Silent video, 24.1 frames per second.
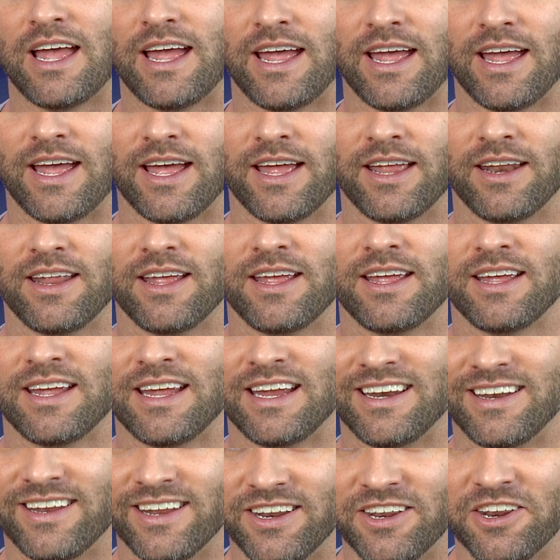and
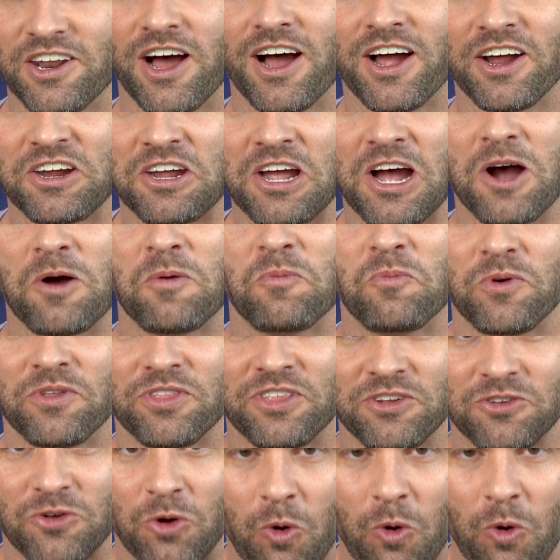he did not come with his